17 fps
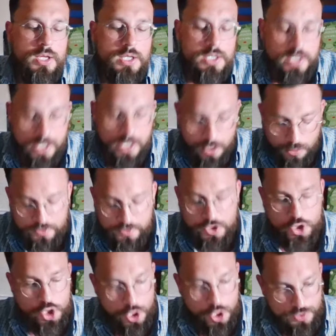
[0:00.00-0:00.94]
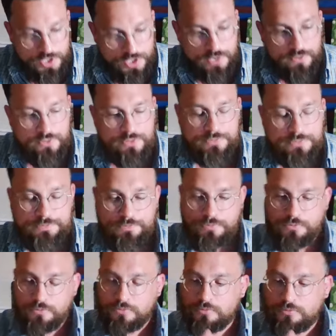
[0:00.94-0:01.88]
Kelvin Joseph,
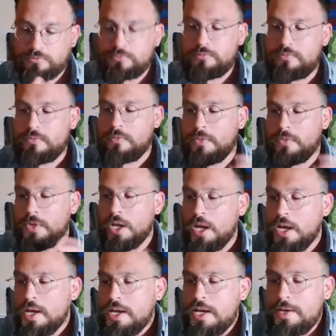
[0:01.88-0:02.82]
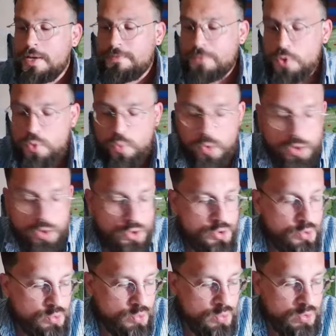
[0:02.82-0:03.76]
if you were
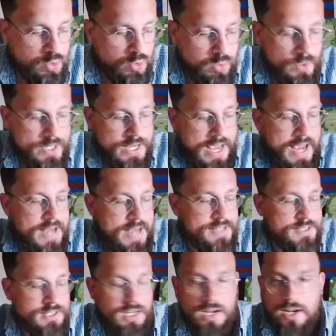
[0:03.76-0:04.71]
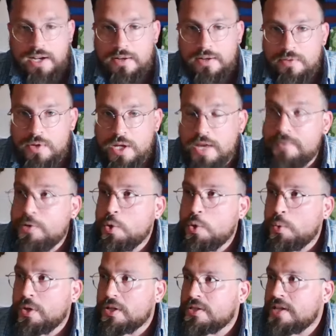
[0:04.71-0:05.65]
to create a, if you
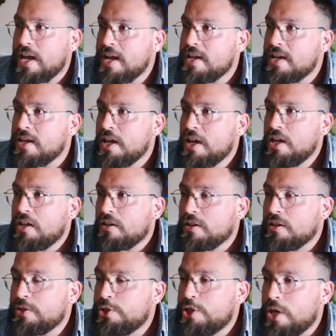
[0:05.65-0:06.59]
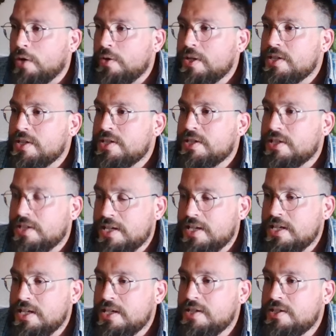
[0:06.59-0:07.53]
were to take Legarius
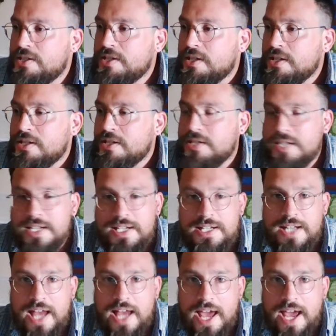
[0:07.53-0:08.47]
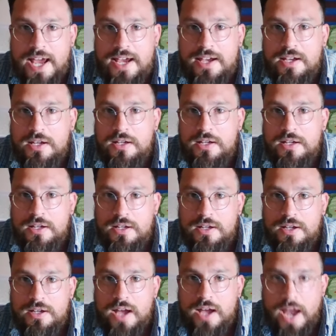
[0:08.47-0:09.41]
Sneed's DNA
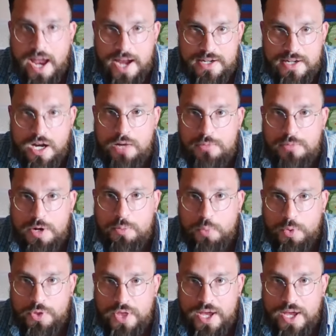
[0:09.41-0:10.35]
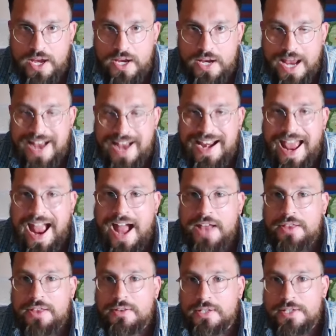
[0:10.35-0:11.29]
and come up with an
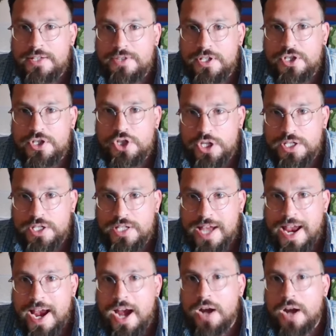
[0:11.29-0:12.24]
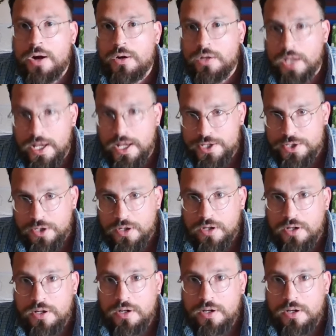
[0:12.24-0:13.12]
athlete that's just a hair lesser,